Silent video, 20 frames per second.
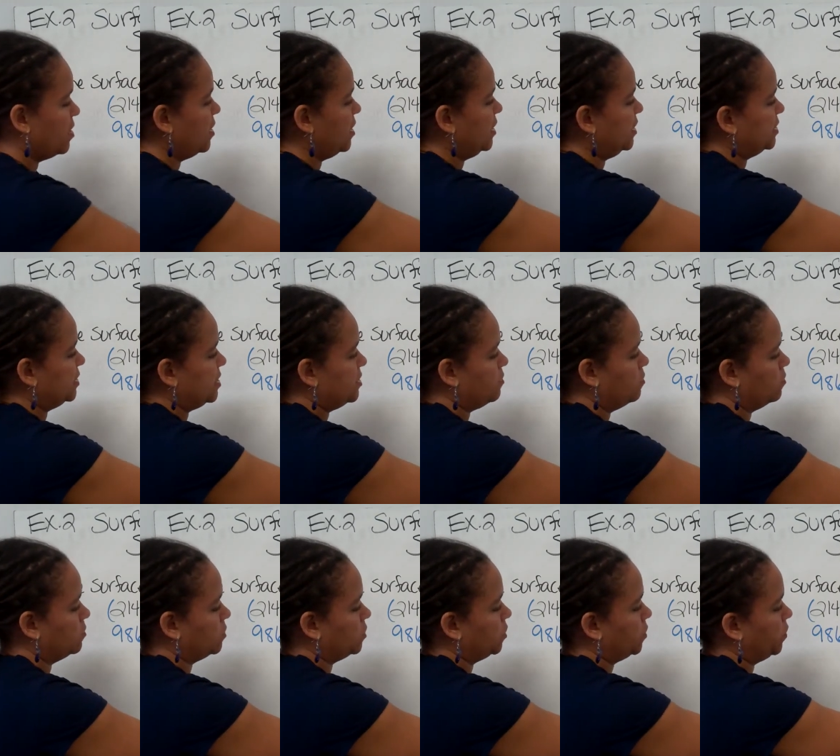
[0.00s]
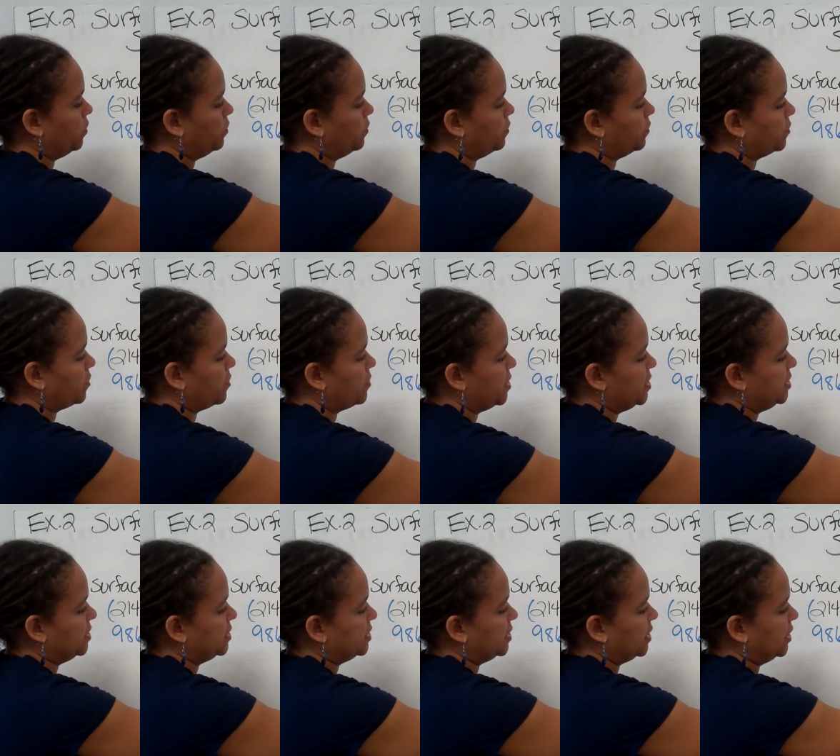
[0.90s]
is equal to
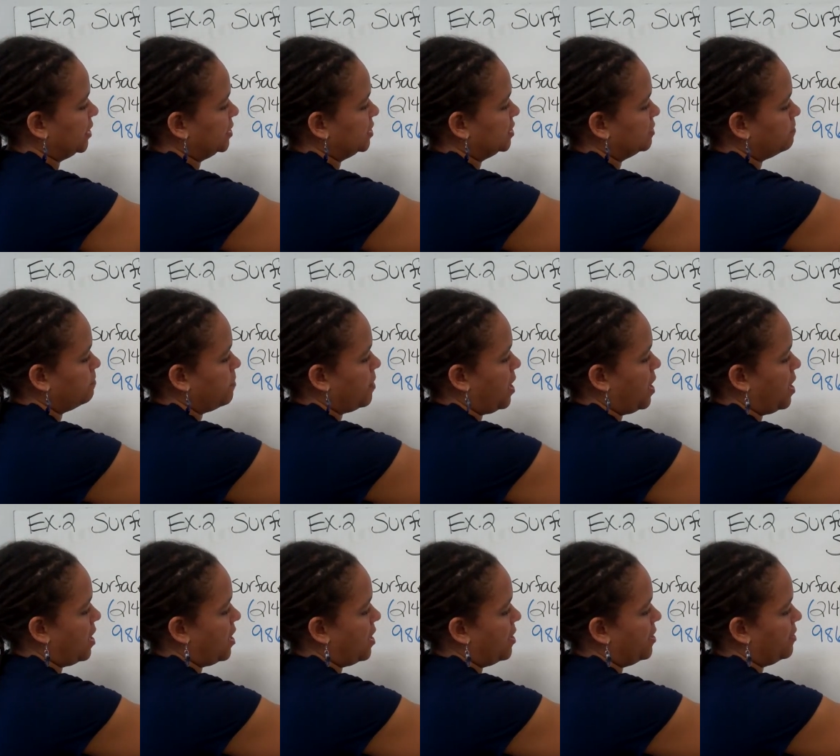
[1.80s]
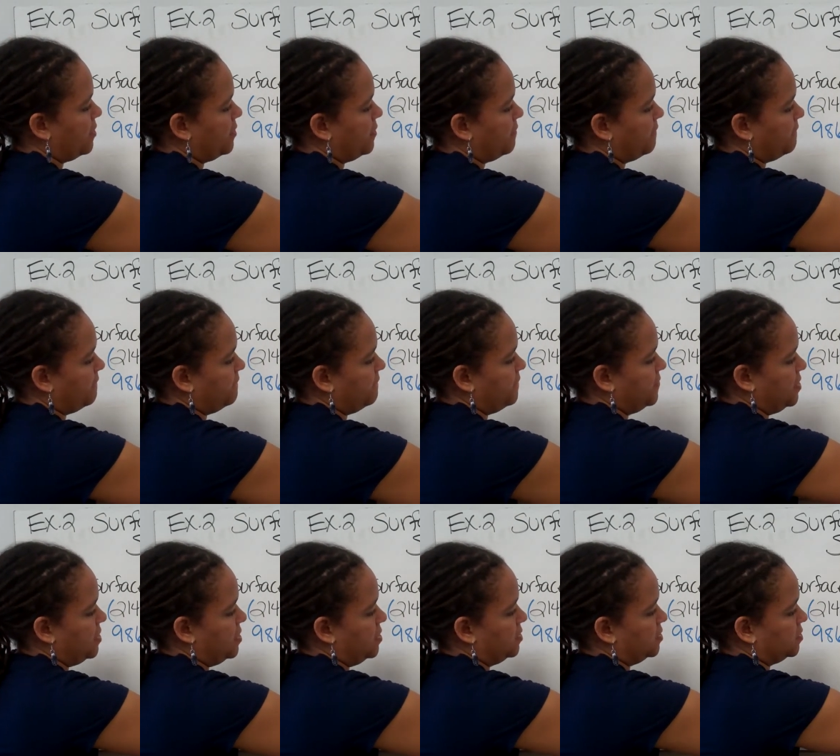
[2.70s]
36 pi
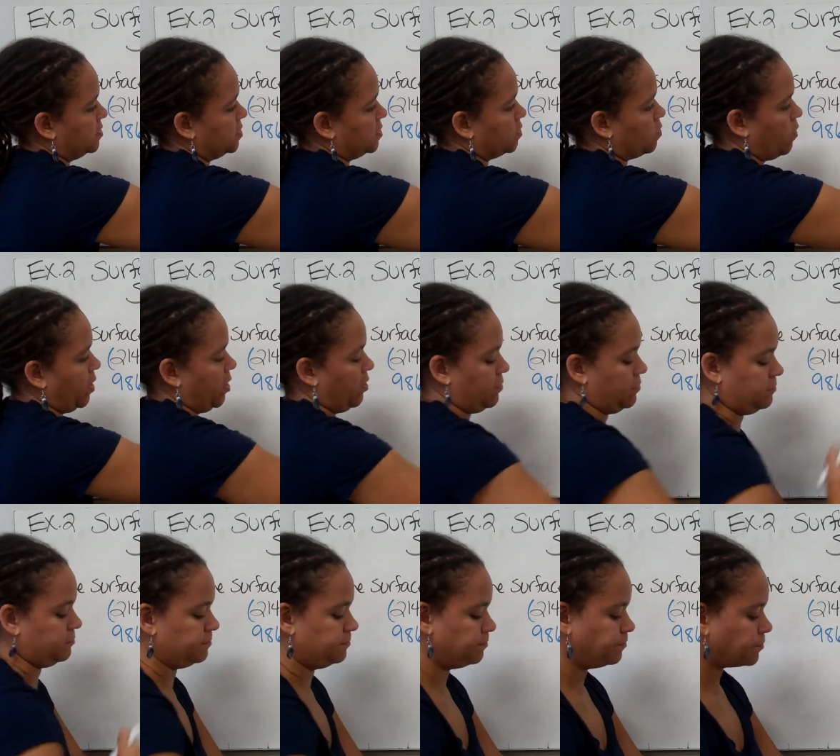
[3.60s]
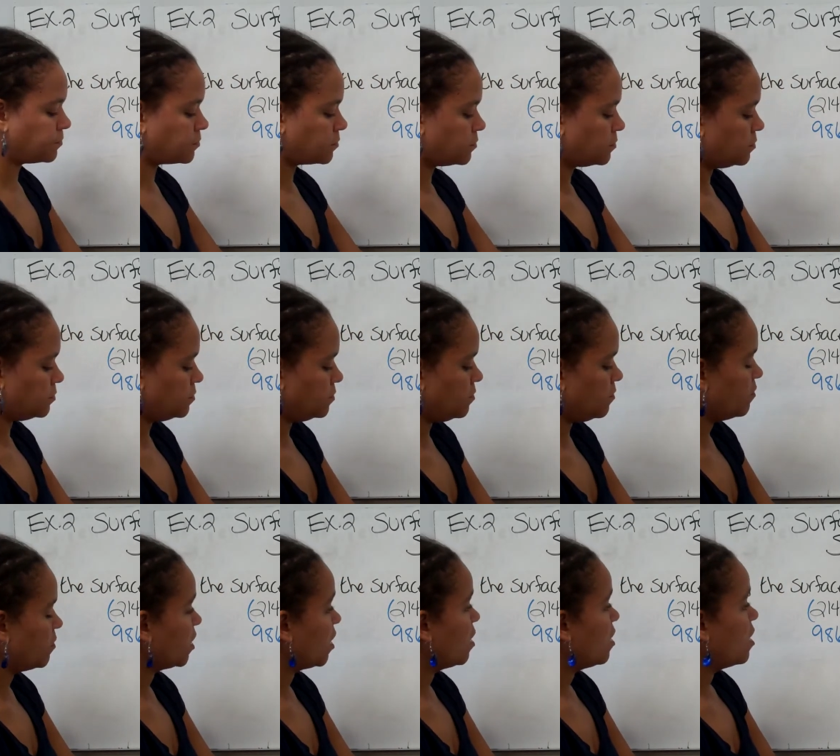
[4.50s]
V squared.
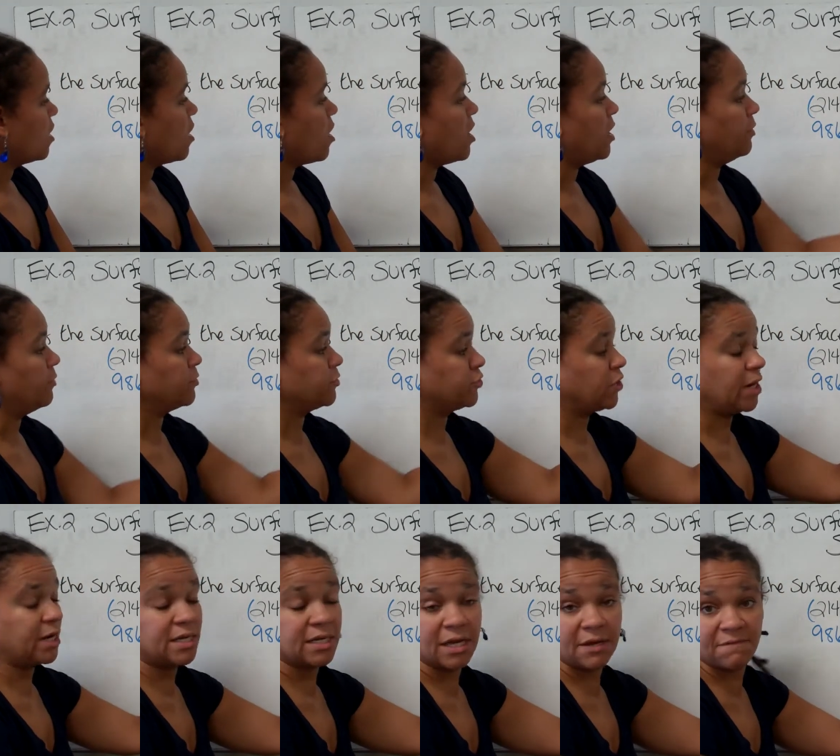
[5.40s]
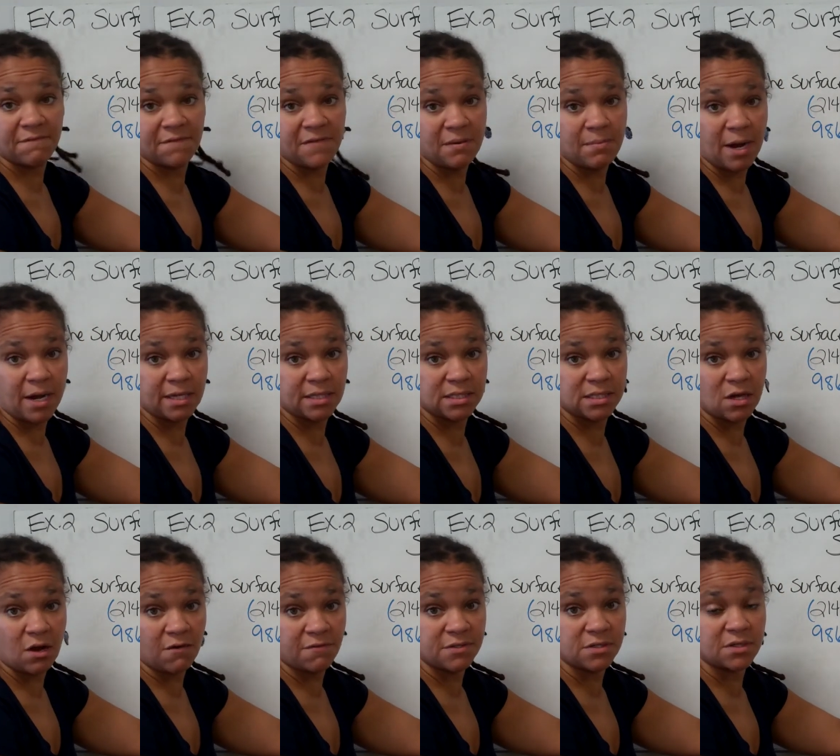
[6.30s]
All right, we're trying to get V by
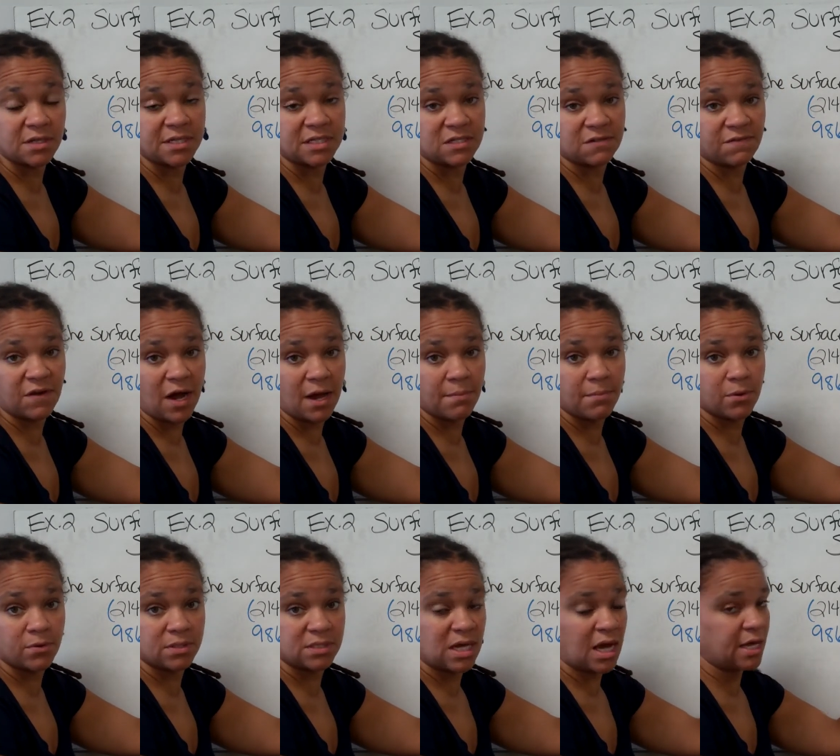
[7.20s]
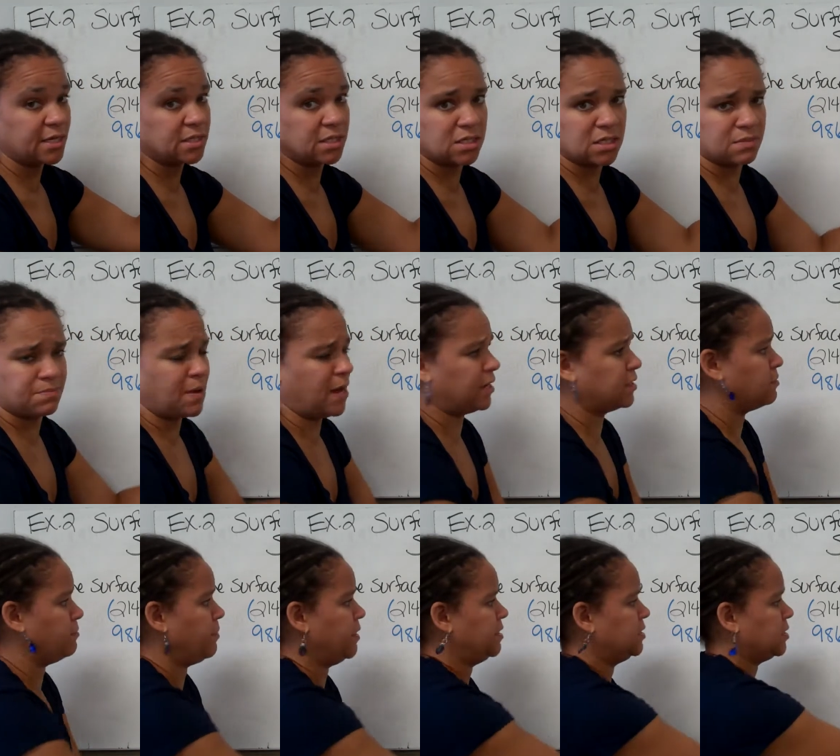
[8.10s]
itself, so let's divide both sides. This is back to
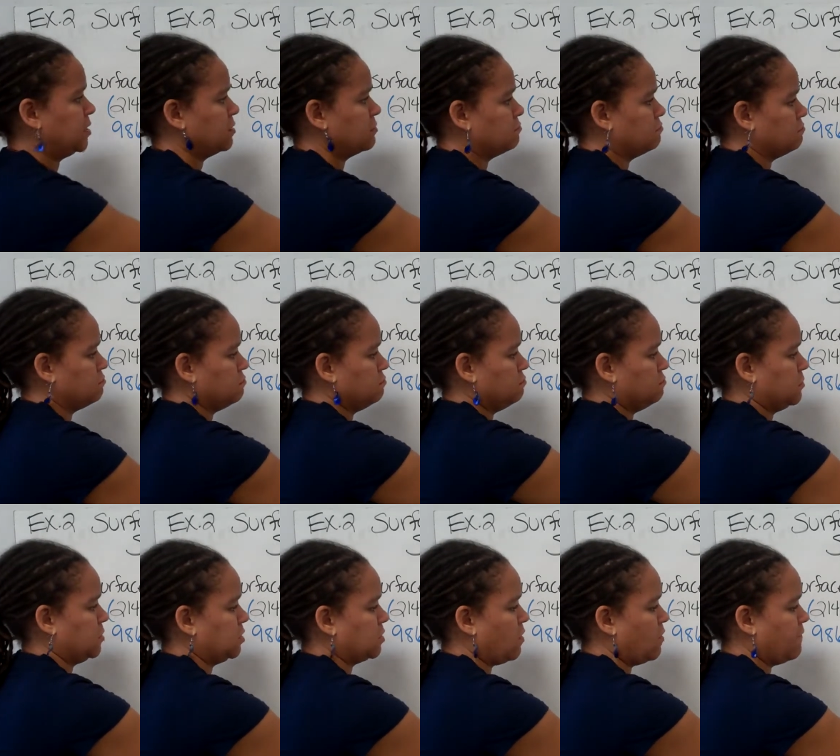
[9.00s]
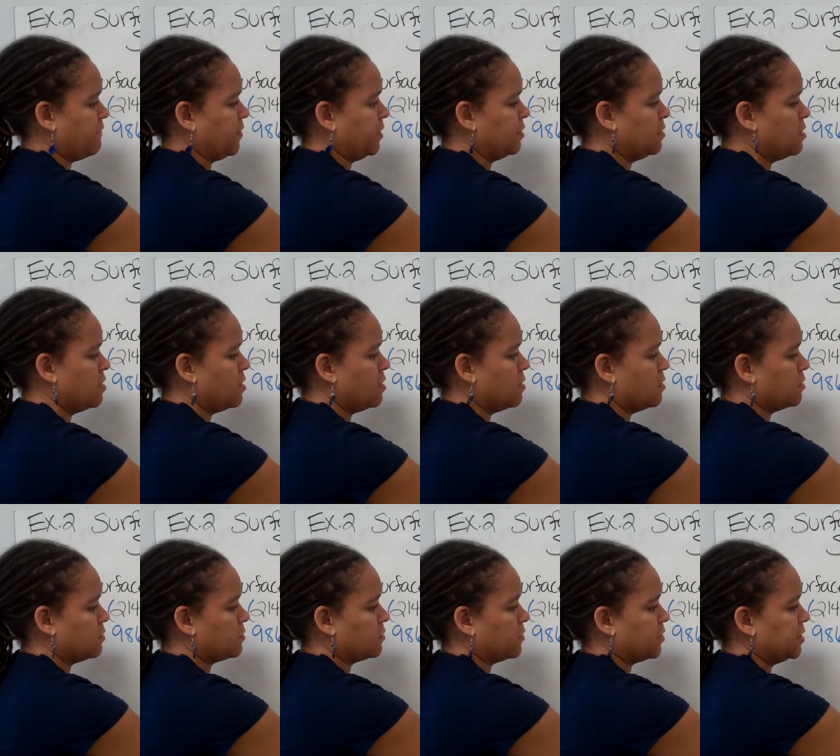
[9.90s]
basic solving.
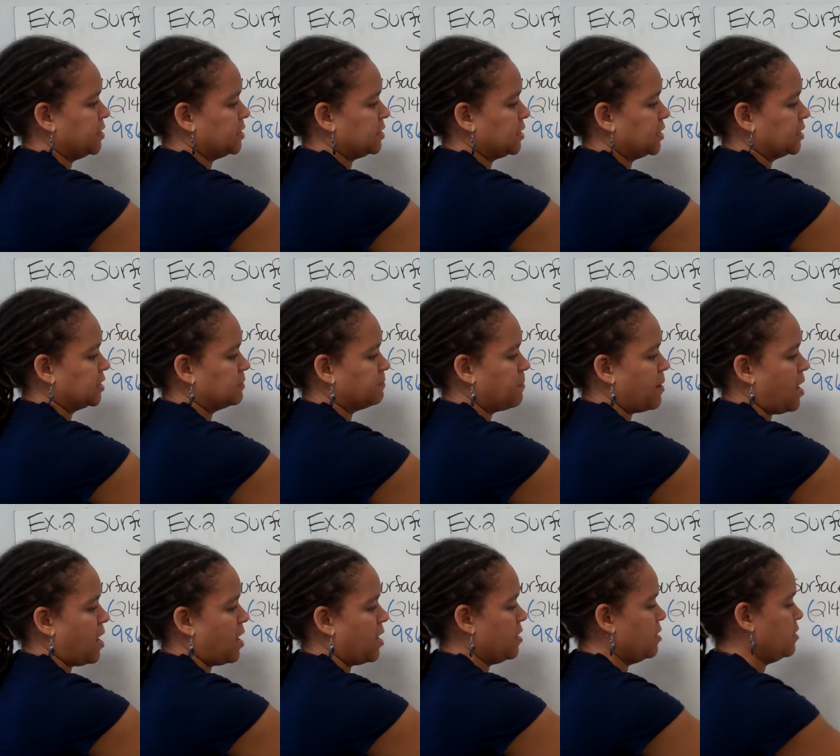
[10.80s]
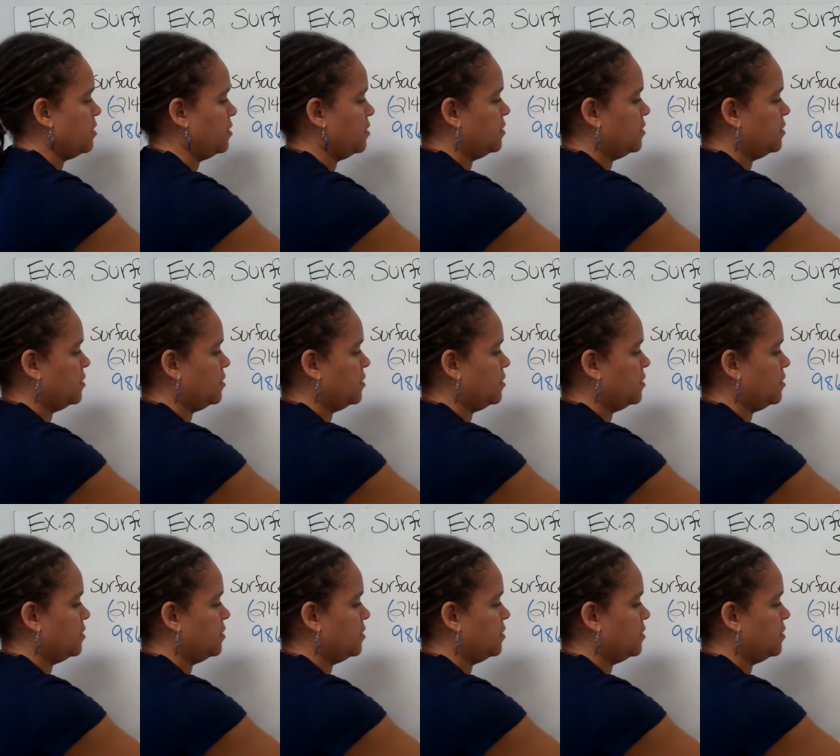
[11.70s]
36 pi,